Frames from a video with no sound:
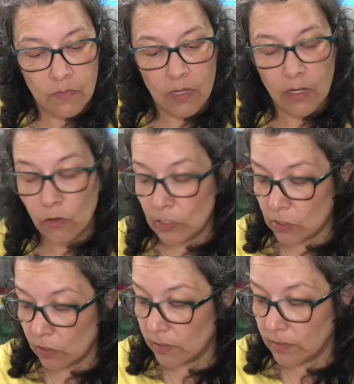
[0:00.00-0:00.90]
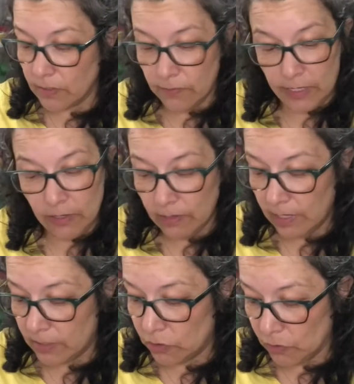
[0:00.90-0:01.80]
I know I started this video kind
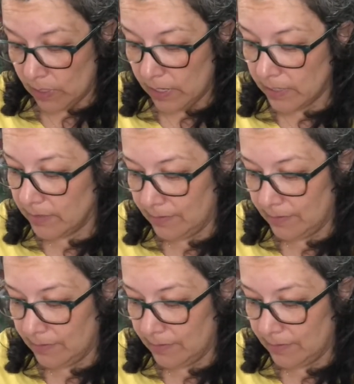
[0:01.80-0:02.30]
of dry,